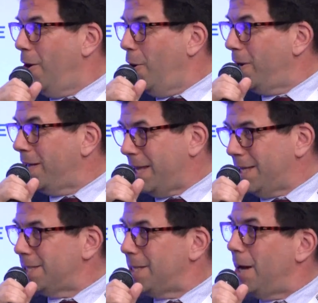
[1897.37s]
oil and
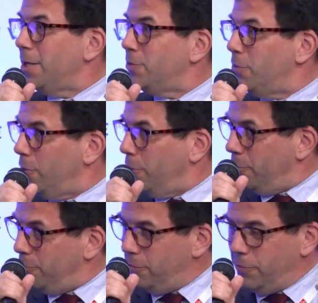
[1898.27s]
gas side for,
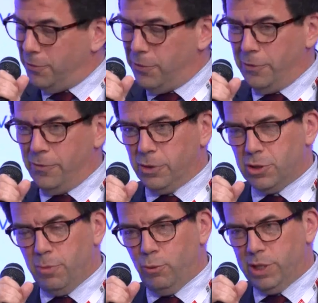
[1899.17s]
for for
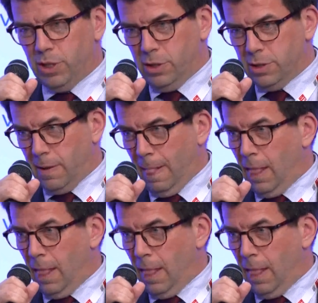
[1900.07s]
some reasons,